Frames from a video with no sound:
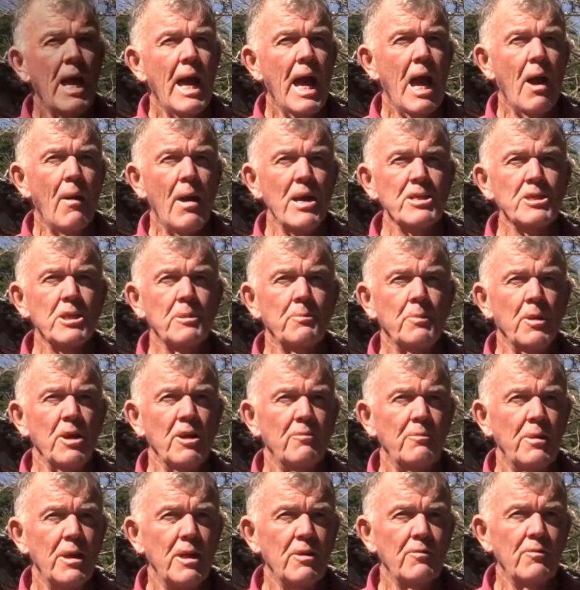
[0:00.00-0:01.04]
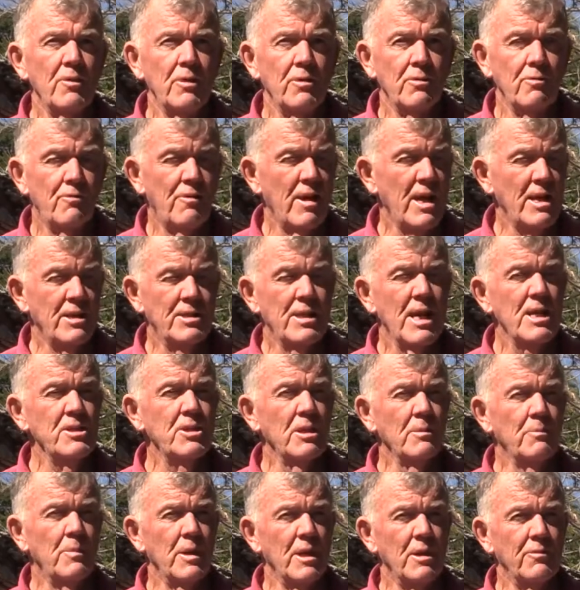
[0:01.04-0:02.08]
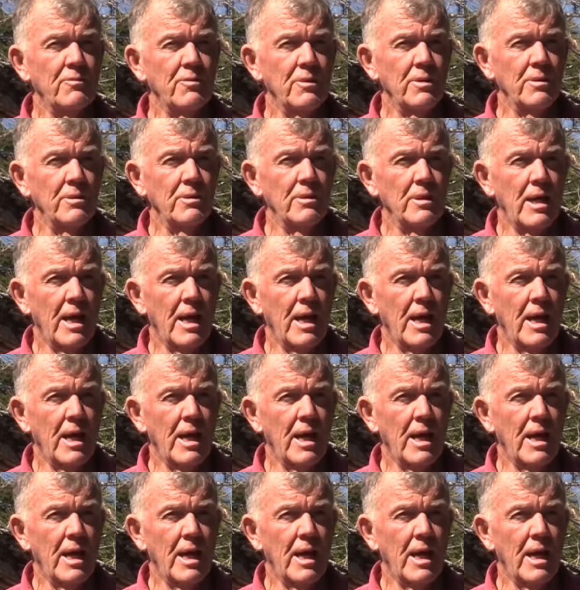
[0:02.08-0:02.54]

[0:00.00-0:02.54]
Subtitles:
How has it been a benefit? Fantastic benefit.